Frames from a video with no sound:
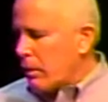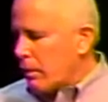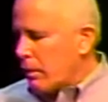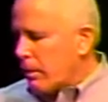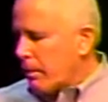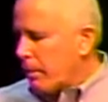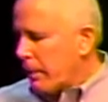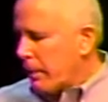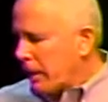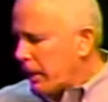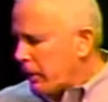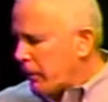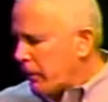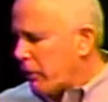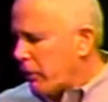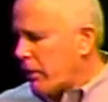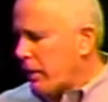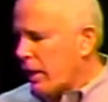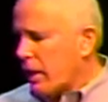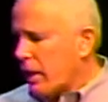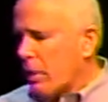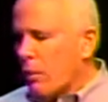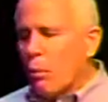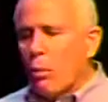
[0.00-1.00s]
The biggest
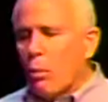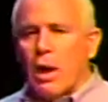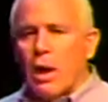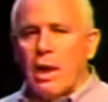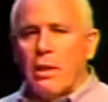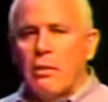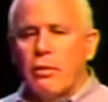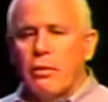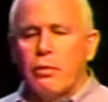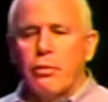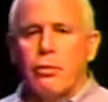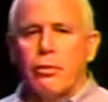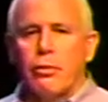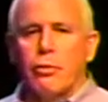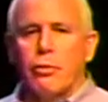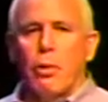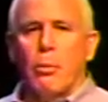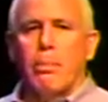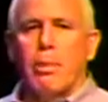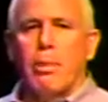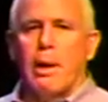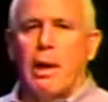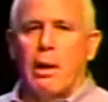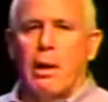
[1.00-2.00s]
thing and why this is
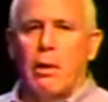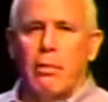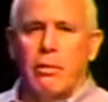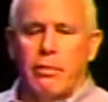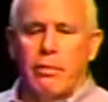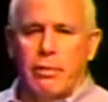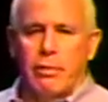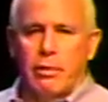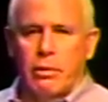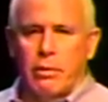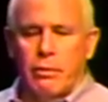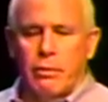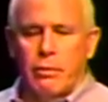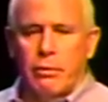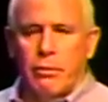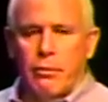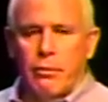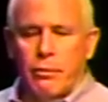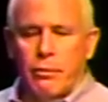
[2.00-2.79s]
so powerful